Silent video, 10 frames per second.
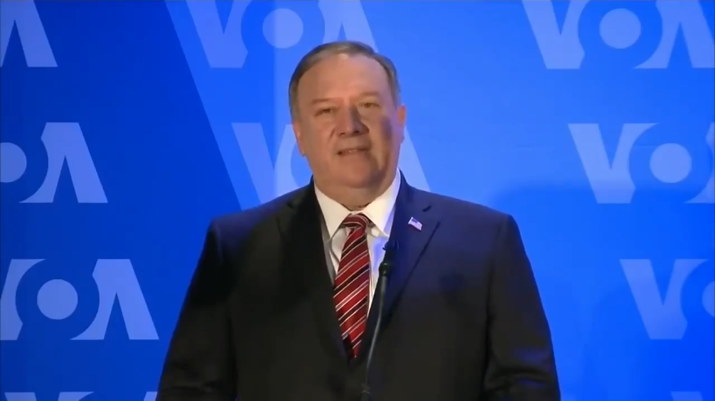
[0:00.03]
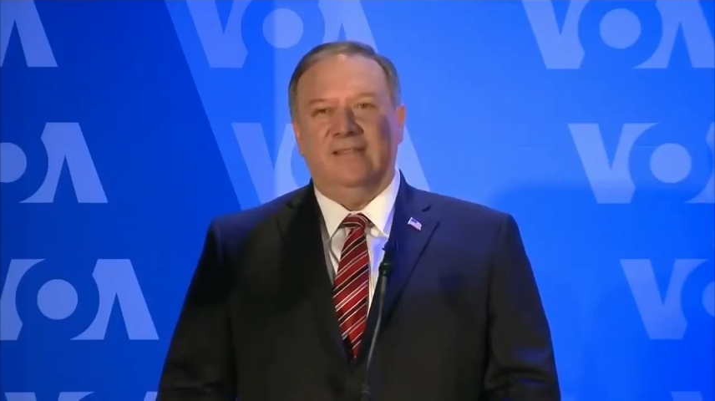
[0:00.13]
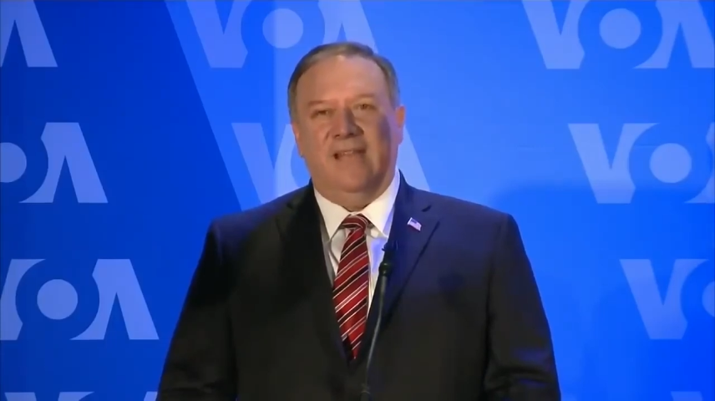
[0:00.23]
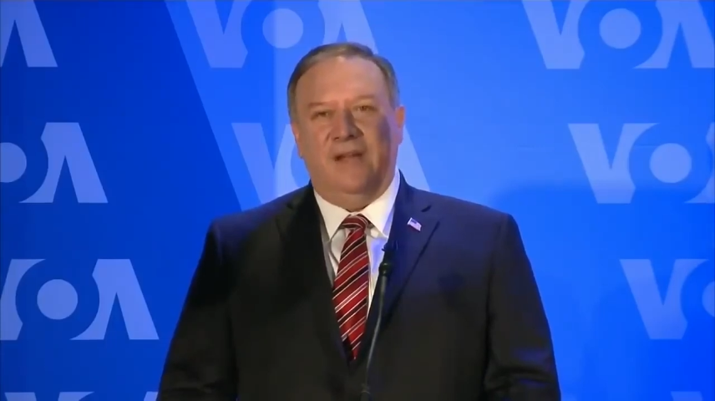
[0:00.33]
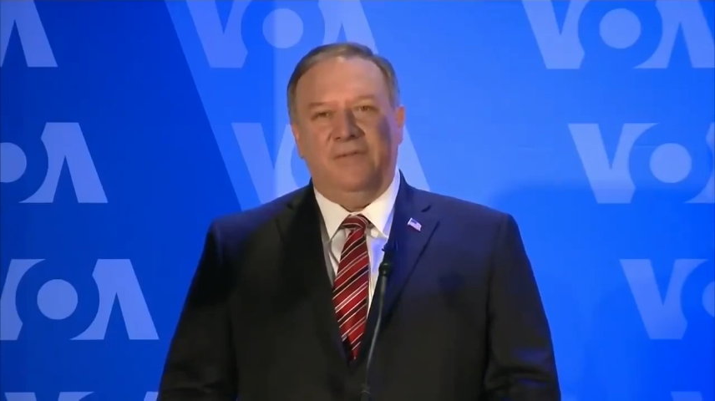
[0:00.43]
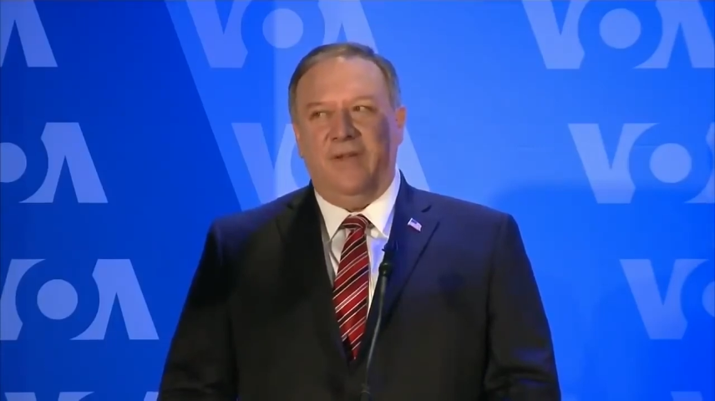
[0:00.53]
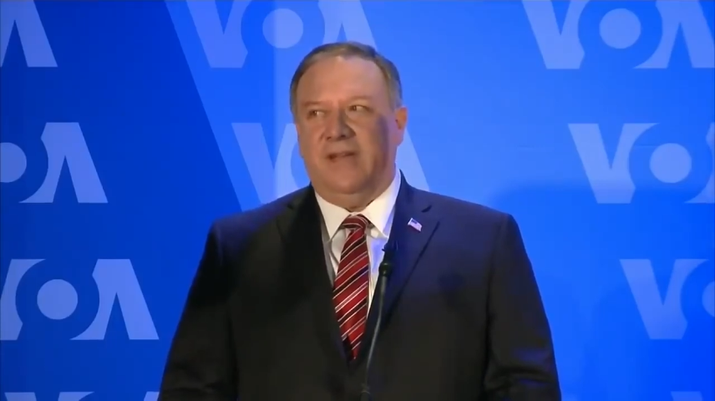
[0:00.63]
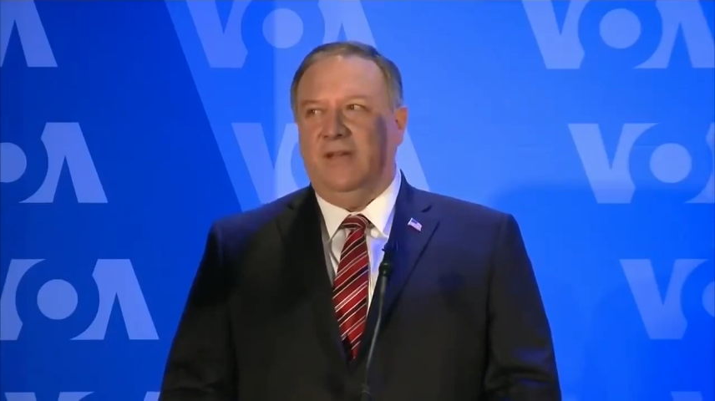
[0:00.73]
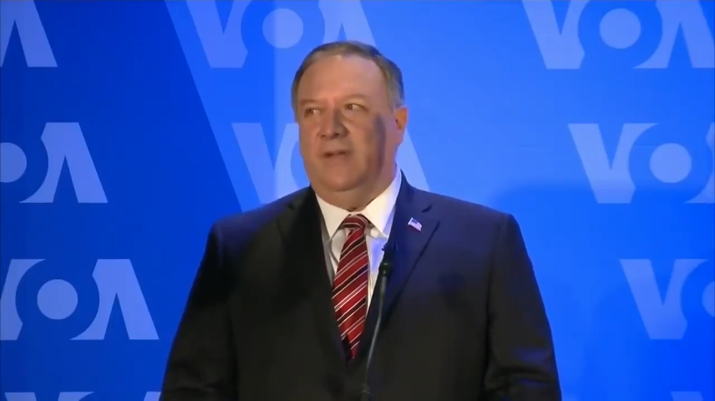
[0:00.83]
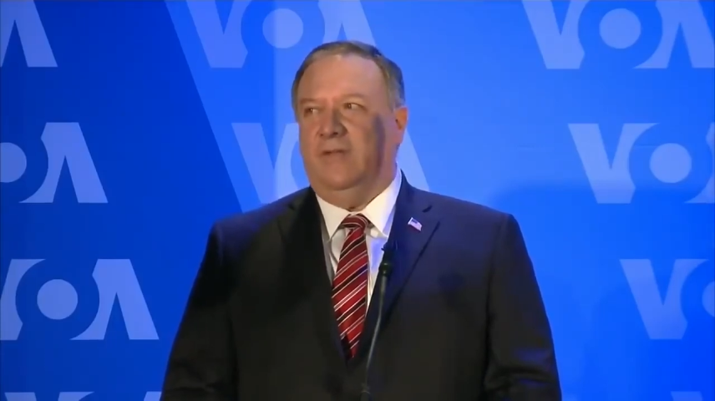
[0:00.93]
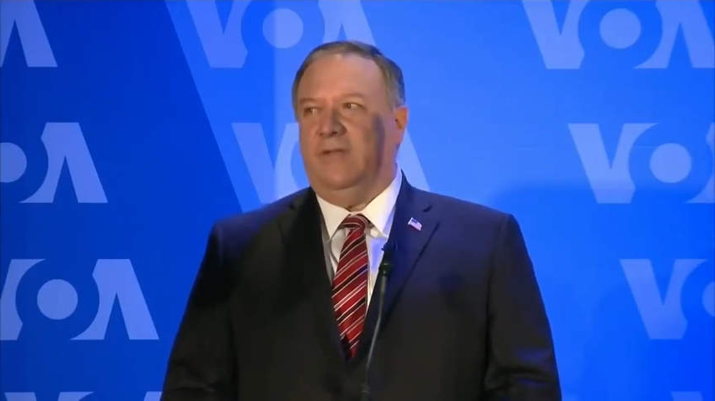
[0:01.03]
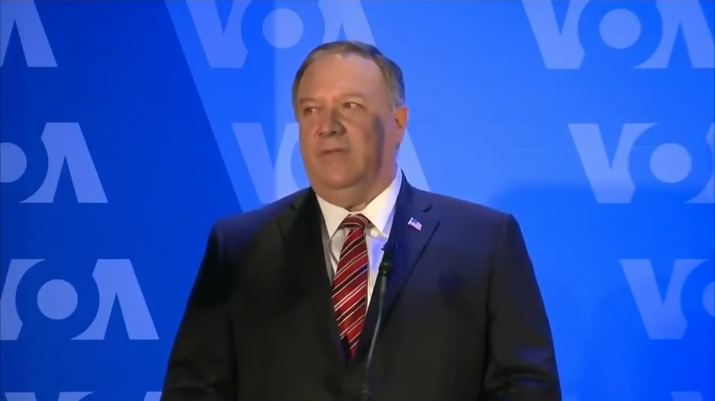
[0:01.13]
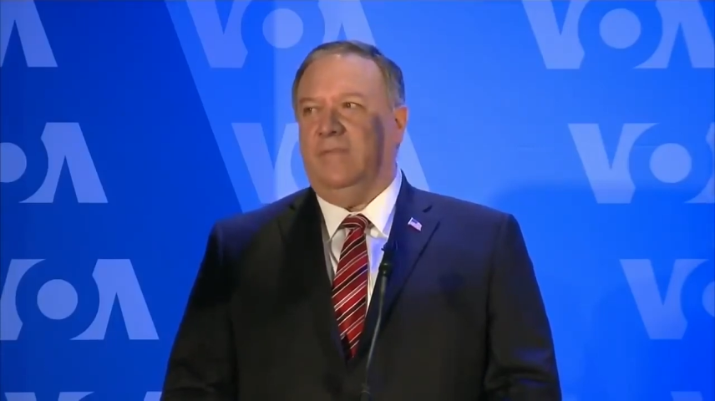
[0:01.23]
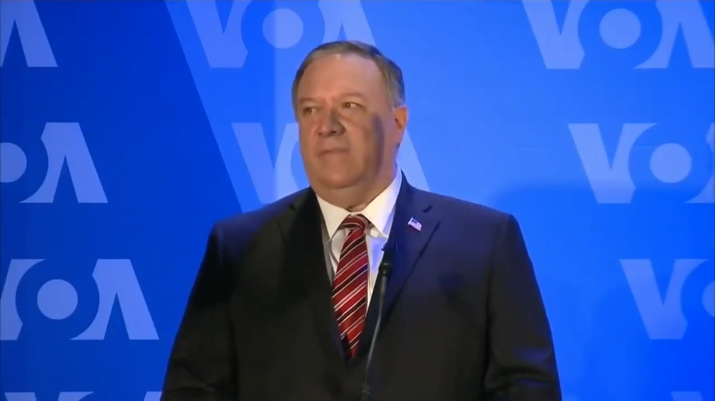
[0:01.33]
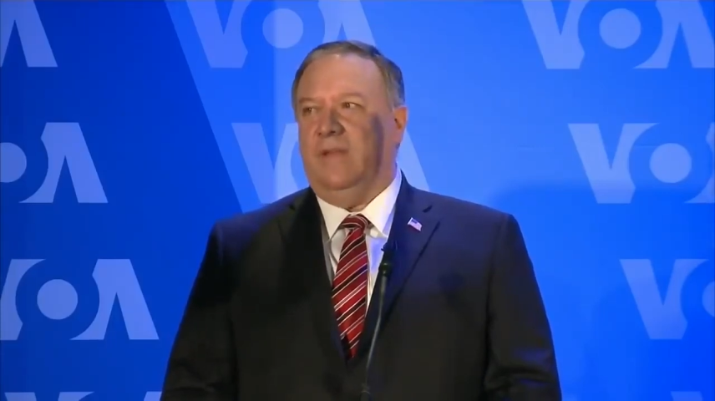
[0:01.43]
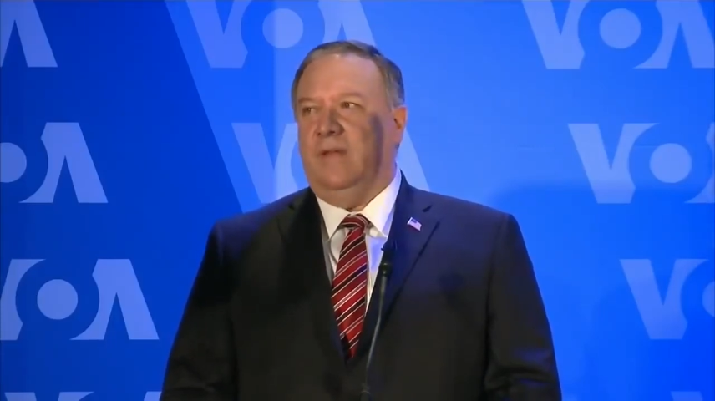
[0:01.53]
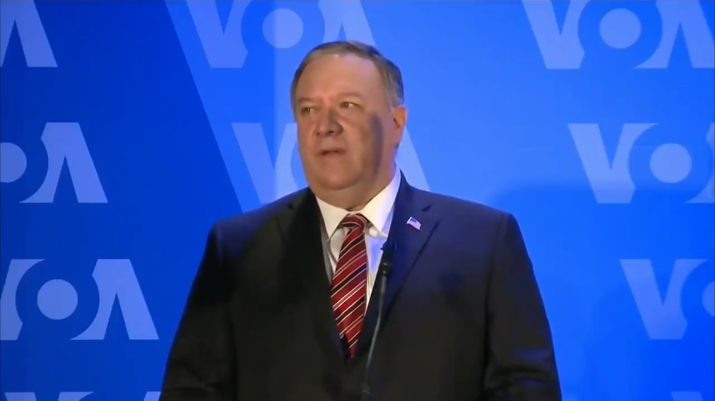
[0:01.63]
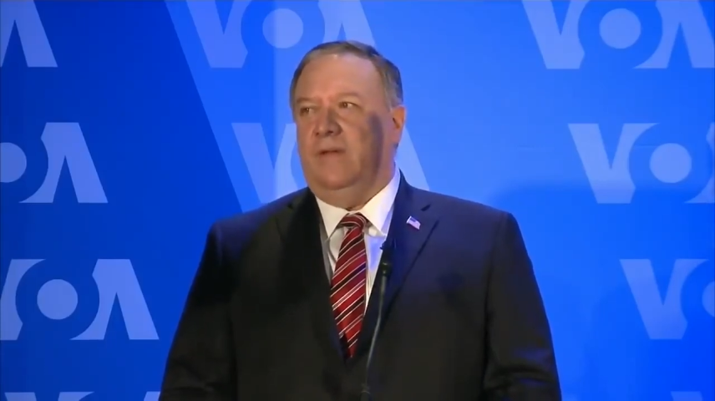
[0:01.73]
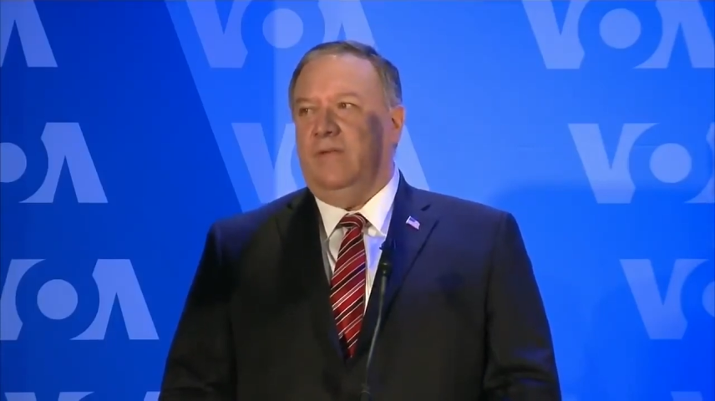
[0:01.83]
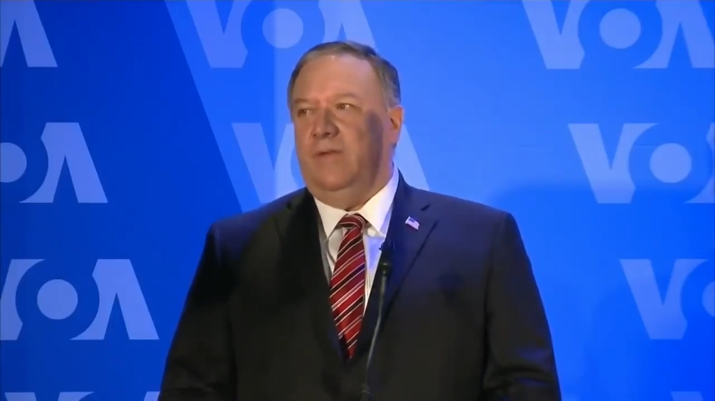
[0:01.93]
it is not fake news
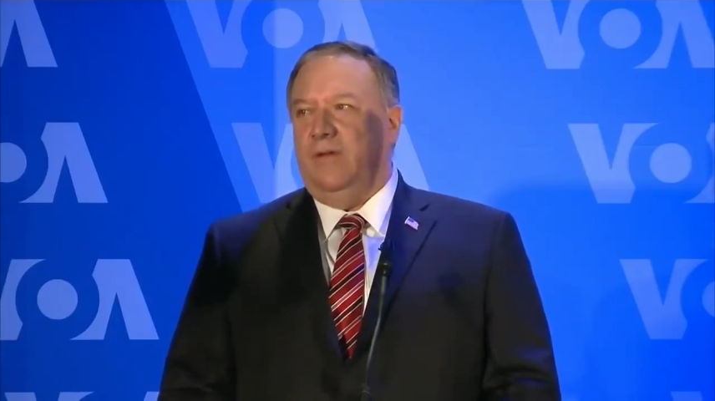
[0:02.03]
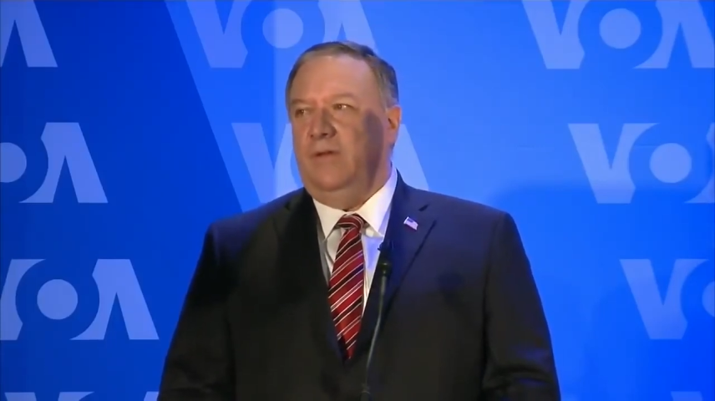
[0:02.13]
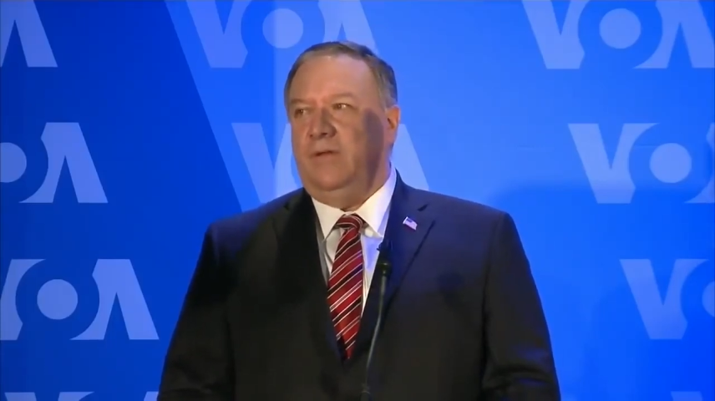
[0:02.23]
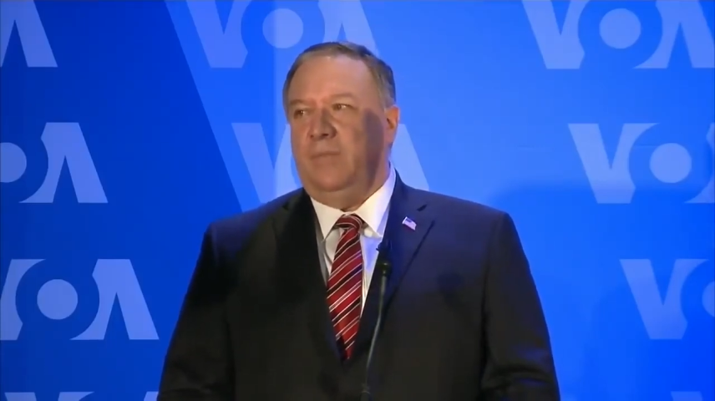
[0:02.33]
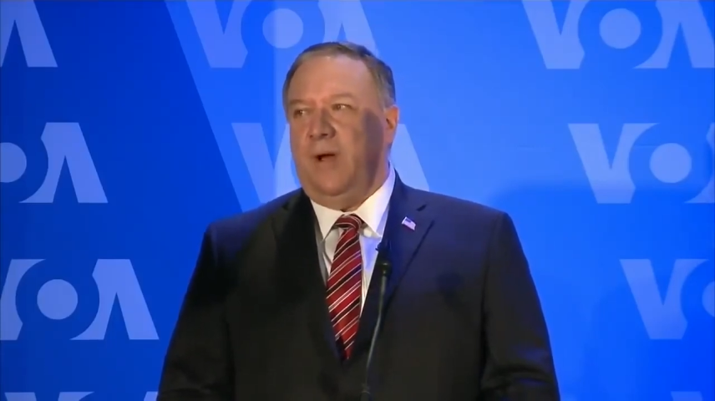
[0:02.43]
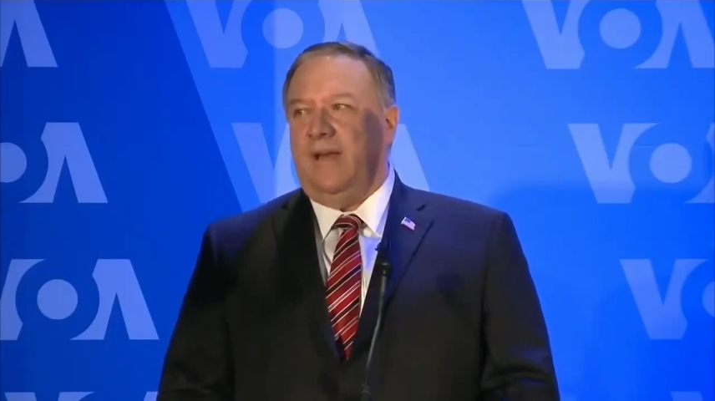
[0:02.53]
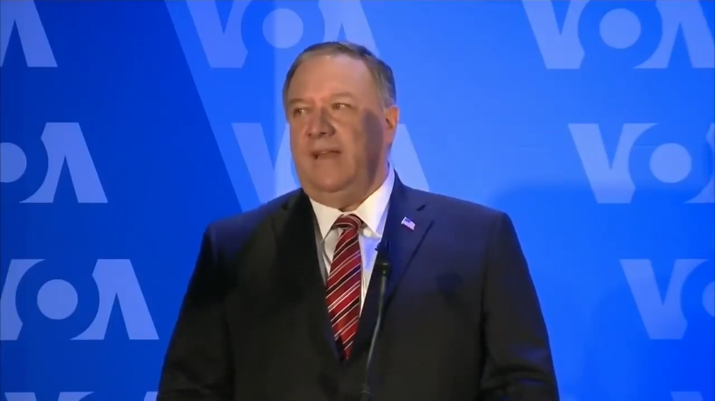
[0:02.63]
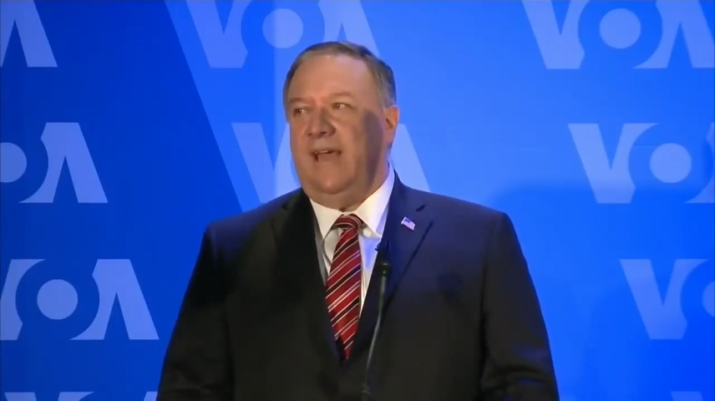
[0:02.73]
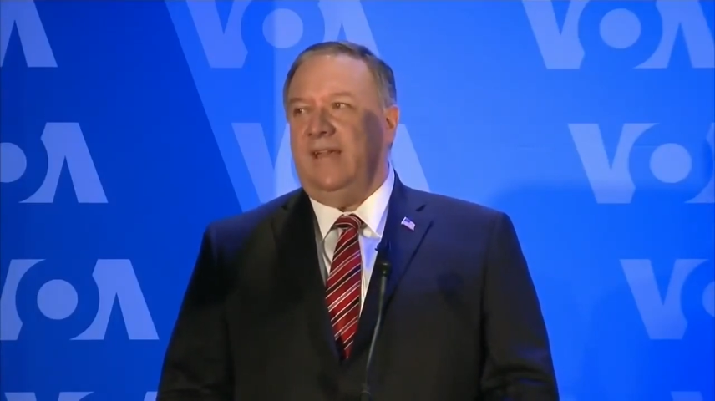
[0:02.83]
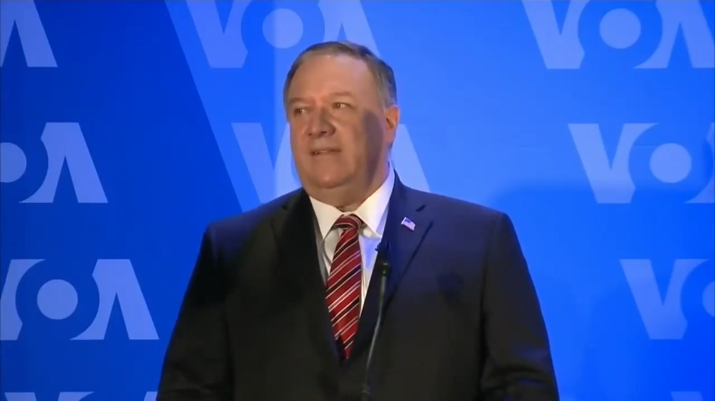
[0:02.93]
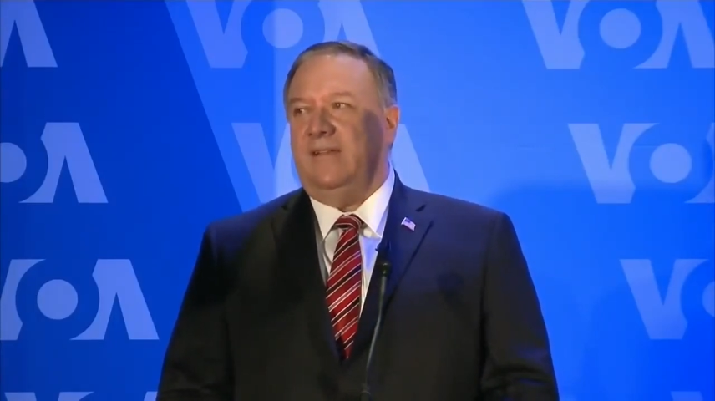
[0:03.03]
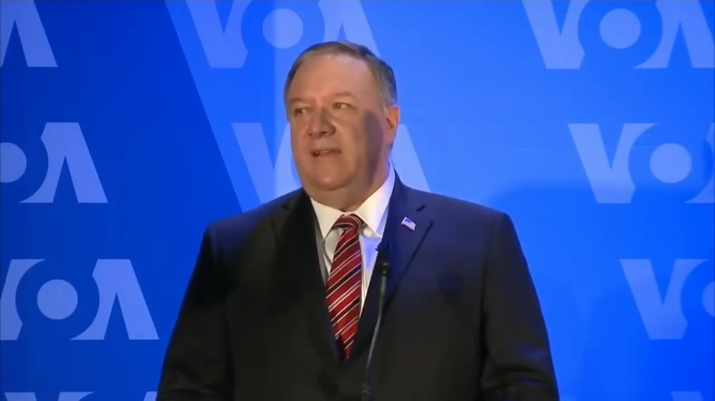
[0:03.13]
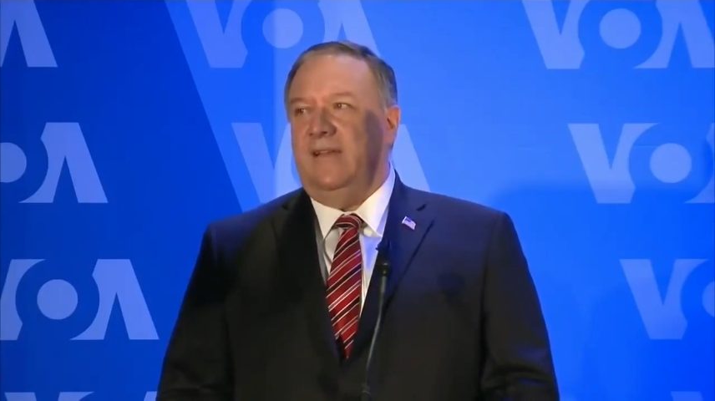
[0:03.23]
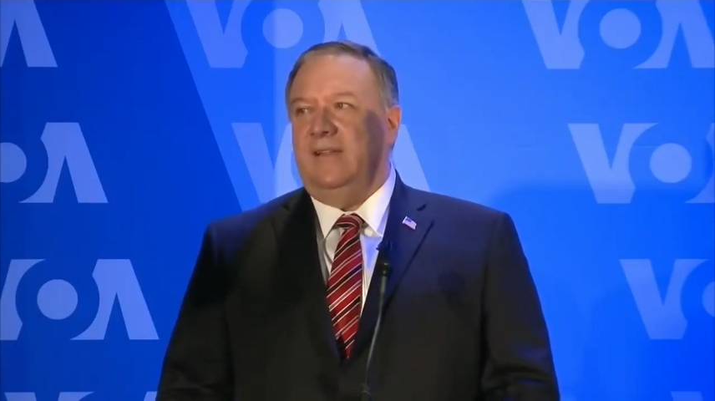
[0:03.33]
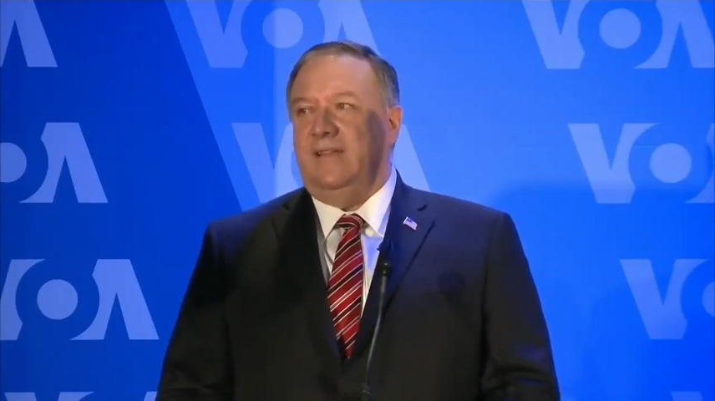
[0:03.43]
for you to broadcast